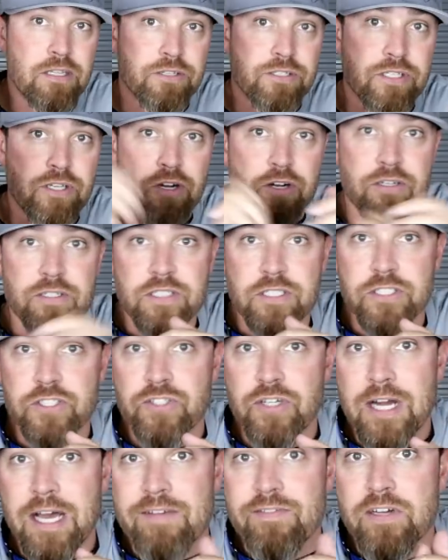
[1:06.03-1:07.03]
Those cars could
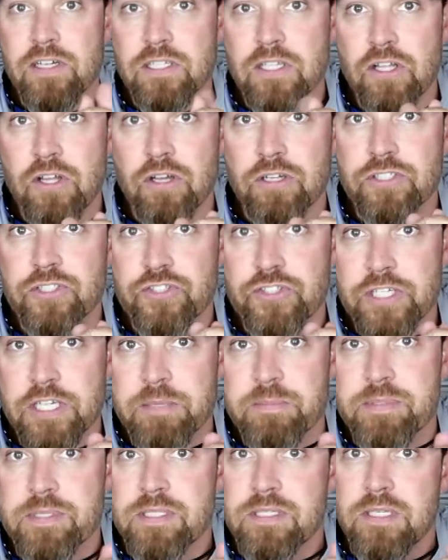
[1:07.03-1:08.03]
drive on long
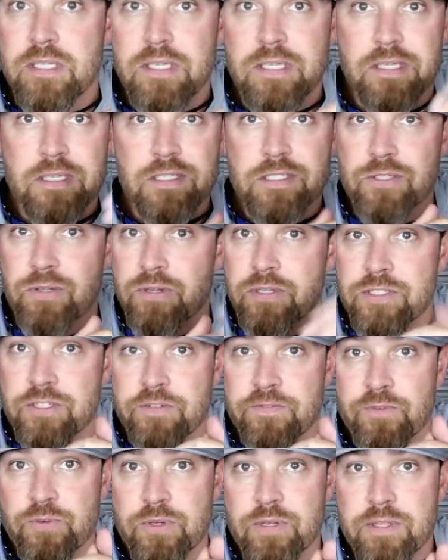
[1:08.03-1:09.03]
trips, so on and
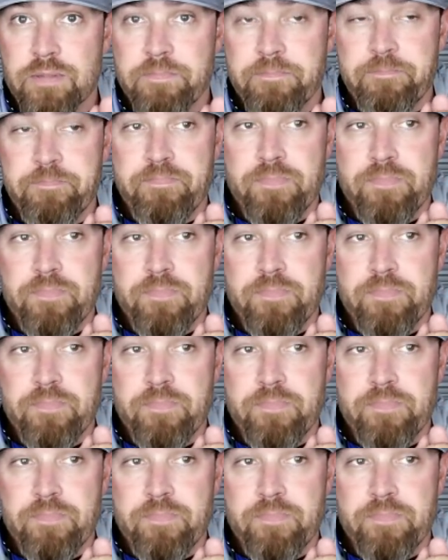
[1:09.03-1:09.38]
so forth.